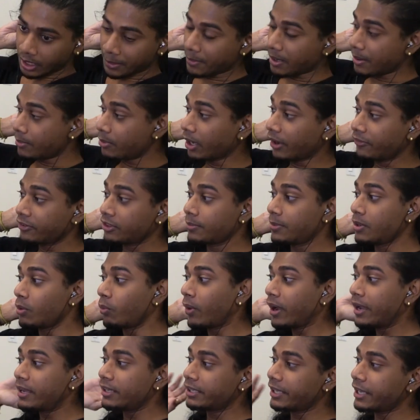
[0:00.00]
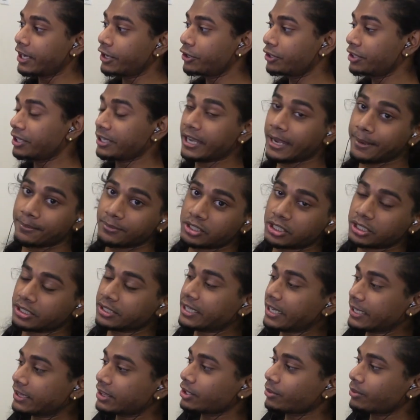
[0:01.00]
And maybe you have to be way later in the game to
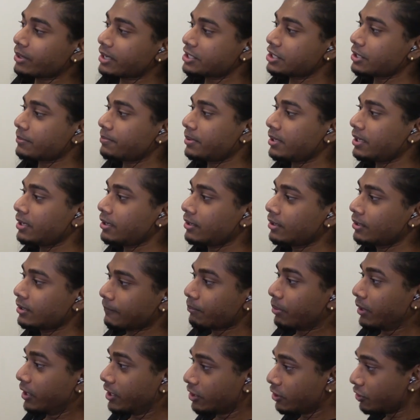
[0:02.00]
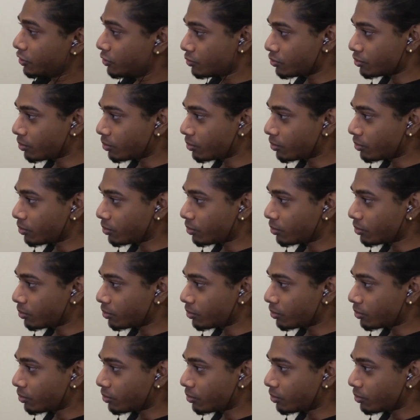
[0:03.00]
get the recipe, but you